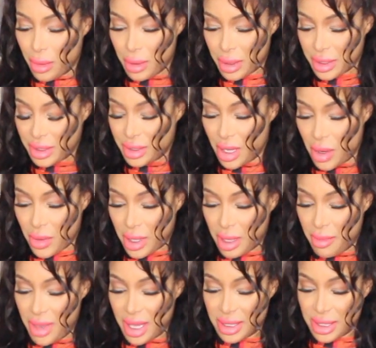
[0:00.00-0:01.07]
So
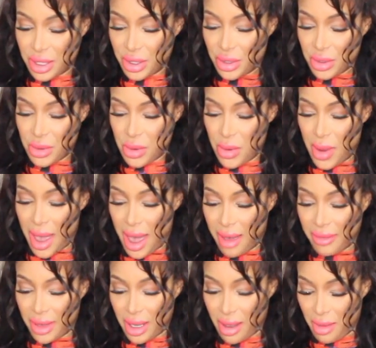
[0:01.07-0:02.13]
commit to
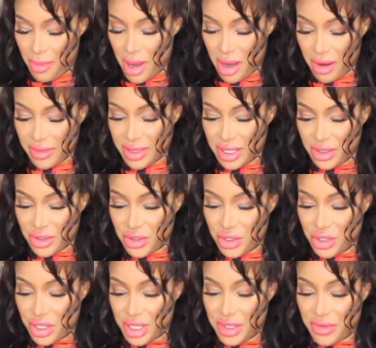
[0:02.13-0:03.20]
having a pair of scissors
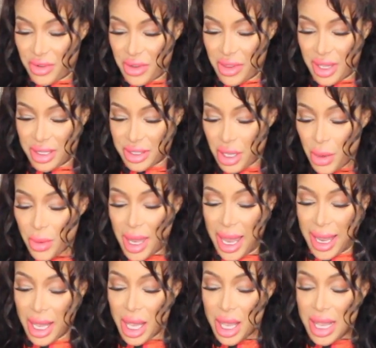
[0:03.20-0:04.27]
just for this.
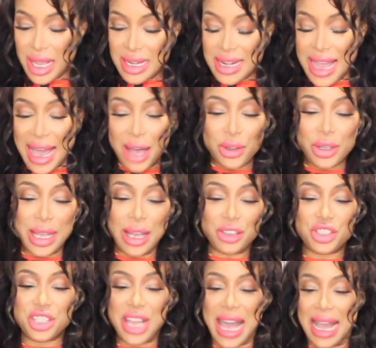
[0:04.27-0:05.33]
Okay, now look how
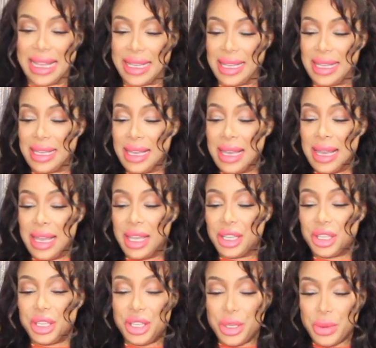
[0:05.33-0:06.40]
shaggy and
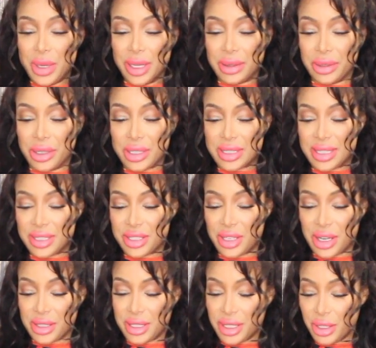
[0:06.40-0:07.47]
cute it looks. It
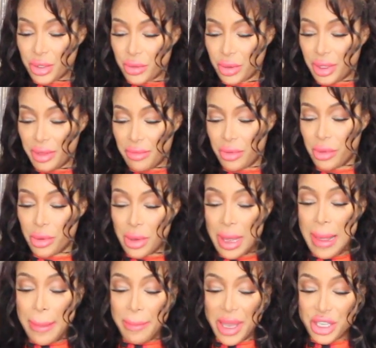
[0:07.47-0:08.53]
starts to look really full.
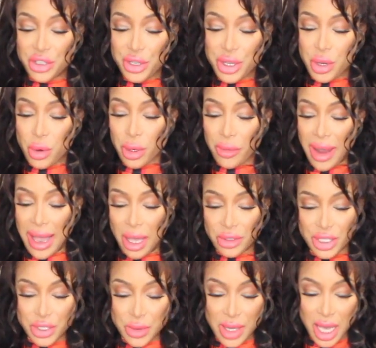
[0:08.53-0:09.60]
Make sure you go around
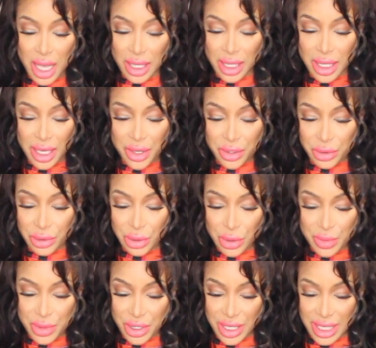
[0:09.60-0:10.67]
and you cut any other
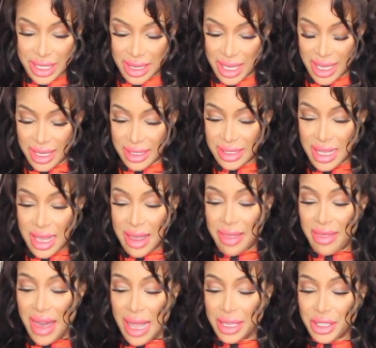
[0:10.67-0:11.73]
loops or anything
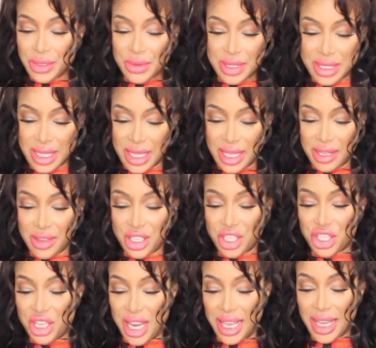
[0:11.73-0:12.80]
that you see and then
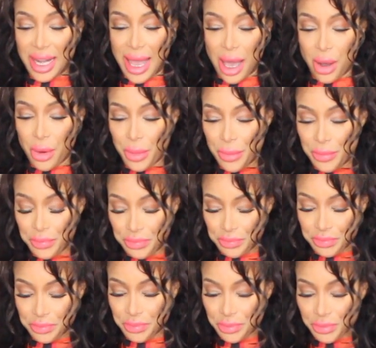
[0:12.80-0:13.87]
shake it out.
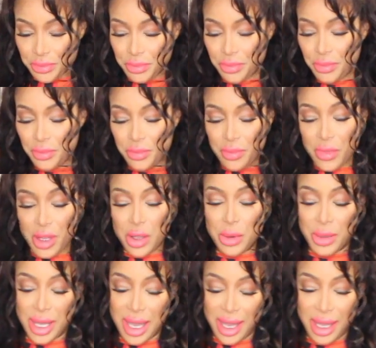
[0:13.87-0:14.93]

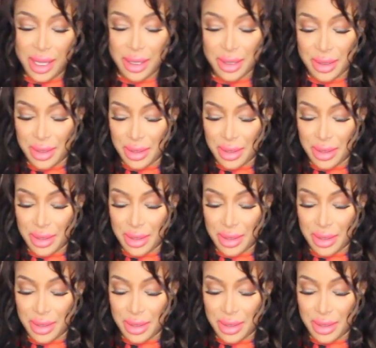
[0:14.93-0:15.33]
Okay?